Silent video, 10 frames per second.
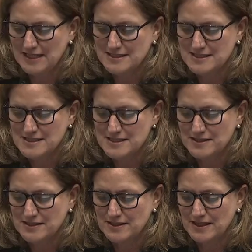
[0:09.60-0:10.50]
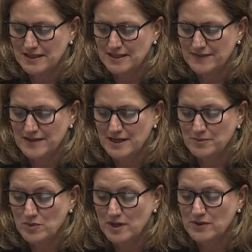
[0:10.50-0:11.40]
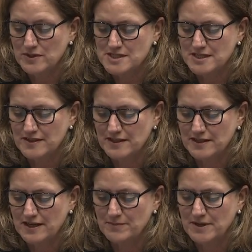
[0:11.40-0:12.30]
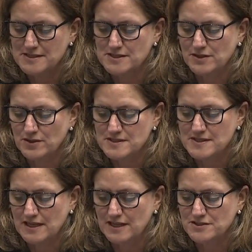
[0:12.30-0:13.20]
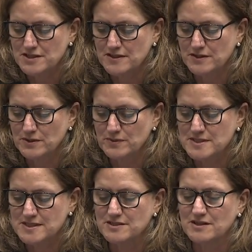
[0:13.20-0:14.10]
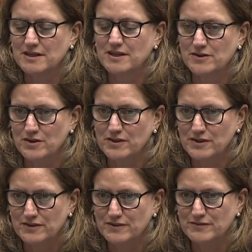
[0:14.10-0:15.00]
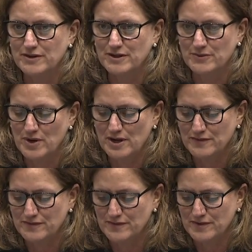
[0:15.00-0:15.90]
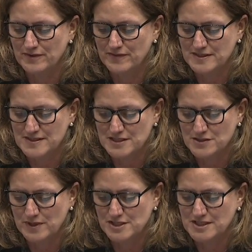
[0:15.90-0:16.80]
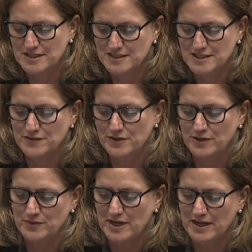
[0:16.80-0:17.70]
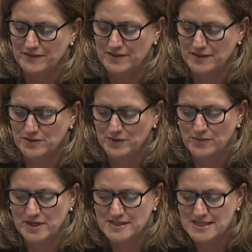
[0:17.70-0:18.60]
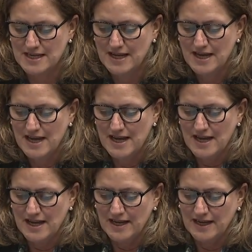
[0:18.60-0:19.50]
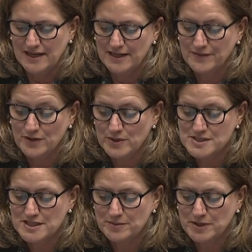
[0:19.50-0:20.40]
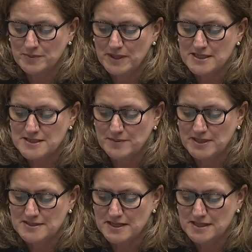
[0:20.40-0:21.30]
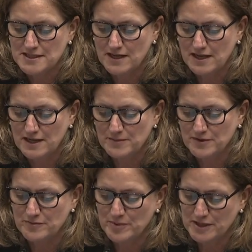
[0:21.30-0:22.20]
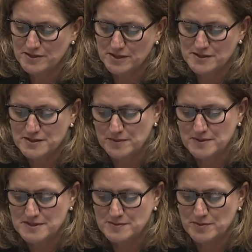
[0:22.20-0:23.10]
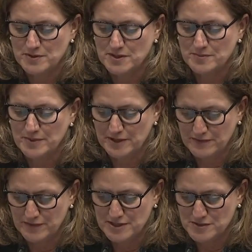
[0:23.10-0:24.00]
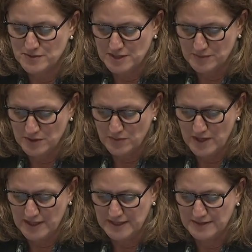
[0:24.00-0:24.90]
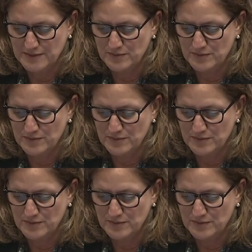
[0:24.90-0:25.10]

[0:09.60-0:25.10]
answers to the number one question that I'm asked across the electorate in the North West Central, and I know that you're very aware of this situation and the difficulty we have in the North West. The question that people ask me is, at a time of billion-dollar surpluses built on the back of regional WA,